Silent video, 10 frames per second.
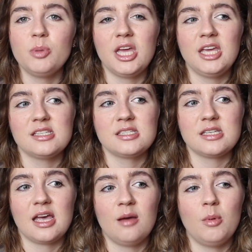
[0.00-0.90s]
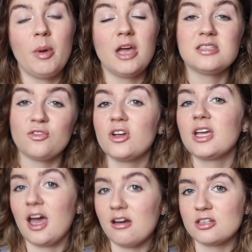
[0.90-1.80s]
but it's about a different
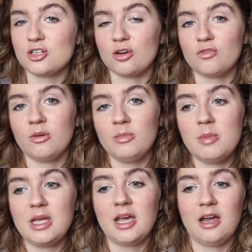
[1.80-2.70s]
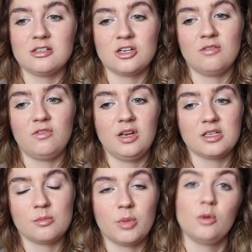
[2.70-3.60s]
character from the main character in
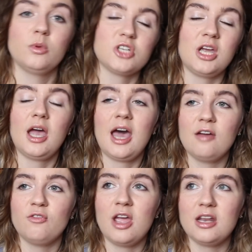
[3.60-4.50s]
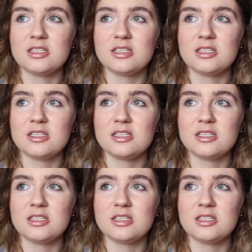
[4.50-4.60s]
Phoenix Unbound, which I have read.